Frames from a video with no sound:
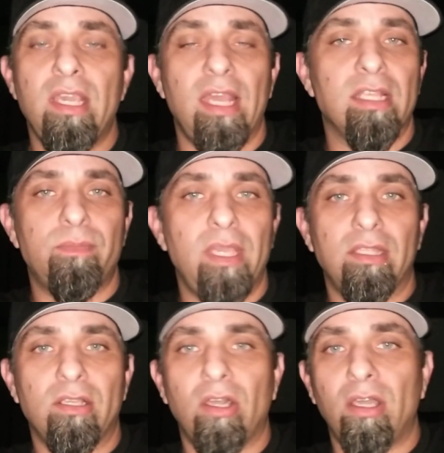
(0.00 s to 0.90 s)
and it's made
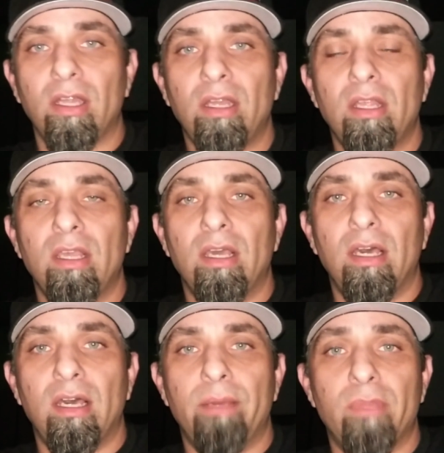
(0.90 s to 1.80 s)
the car
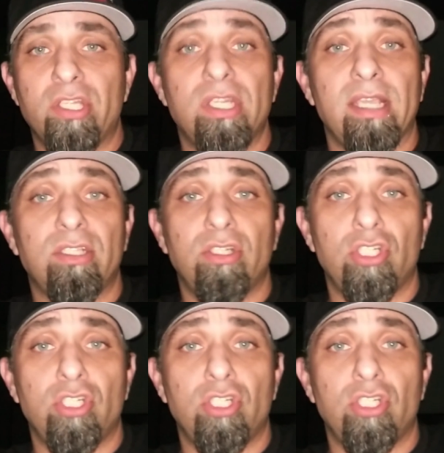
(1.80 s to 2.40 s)
a much nicer